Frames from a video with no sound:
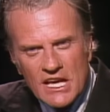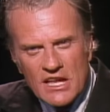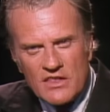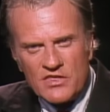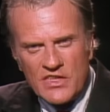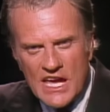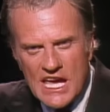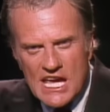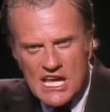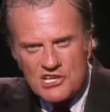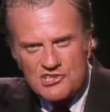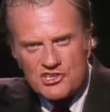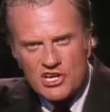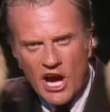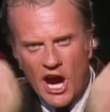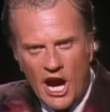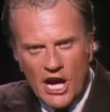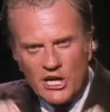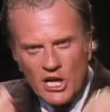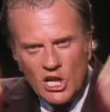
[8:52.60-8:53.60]
the
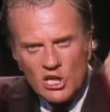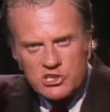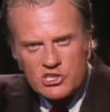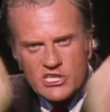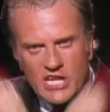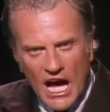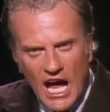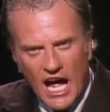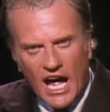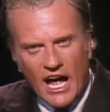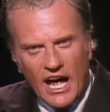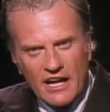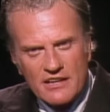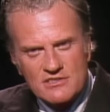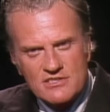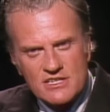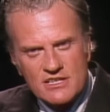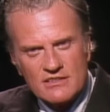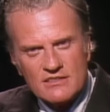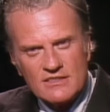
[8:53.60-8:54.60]
eternal
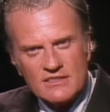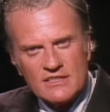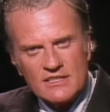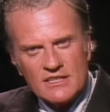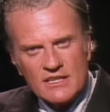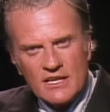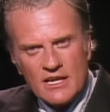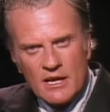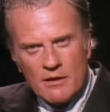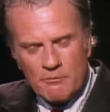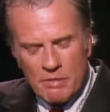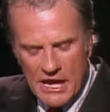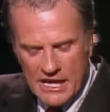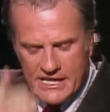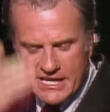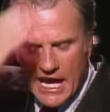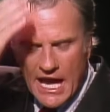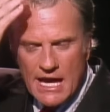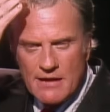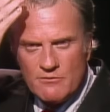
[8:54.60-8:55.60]
God,
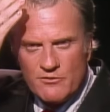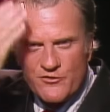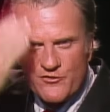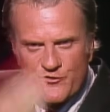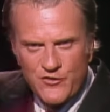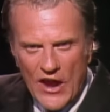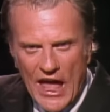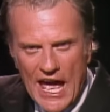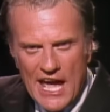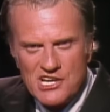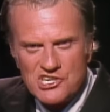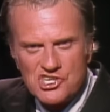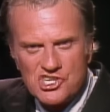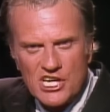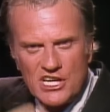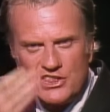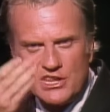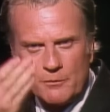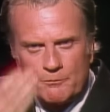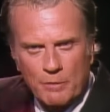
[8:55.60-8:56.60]
became flesh
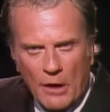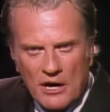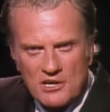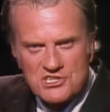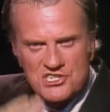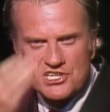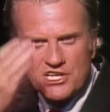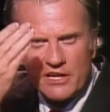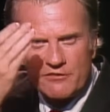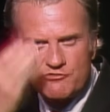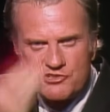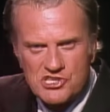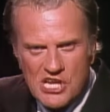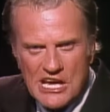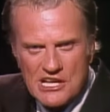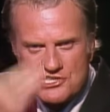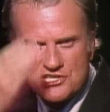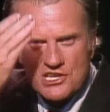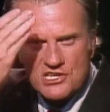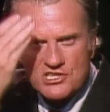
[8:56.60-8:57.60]
in the person of
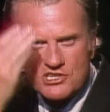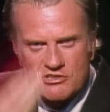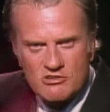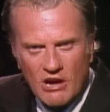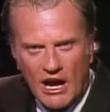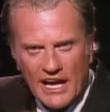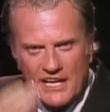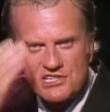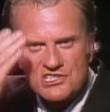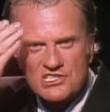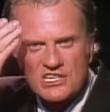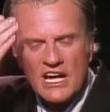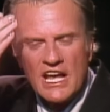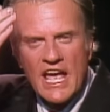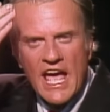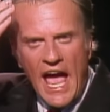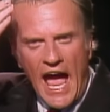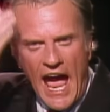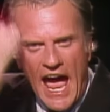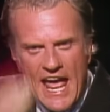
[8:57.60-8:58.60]
Jesus Christ
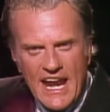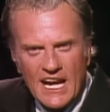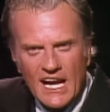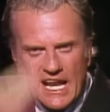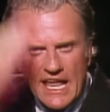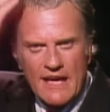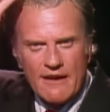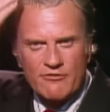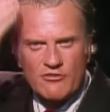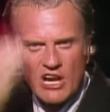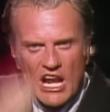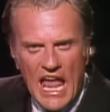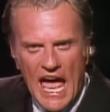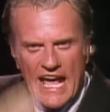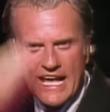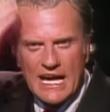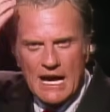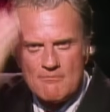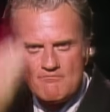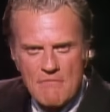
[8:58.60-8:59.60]
and lived
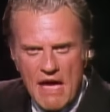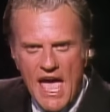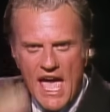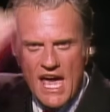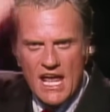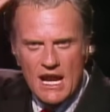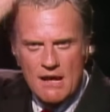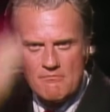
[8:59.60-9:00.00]
like a man